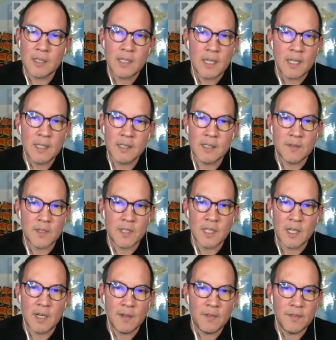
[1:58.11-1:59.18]
tons of
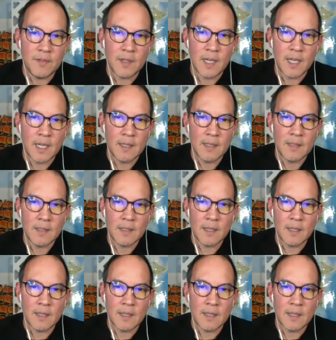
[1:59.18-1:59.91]
stuff and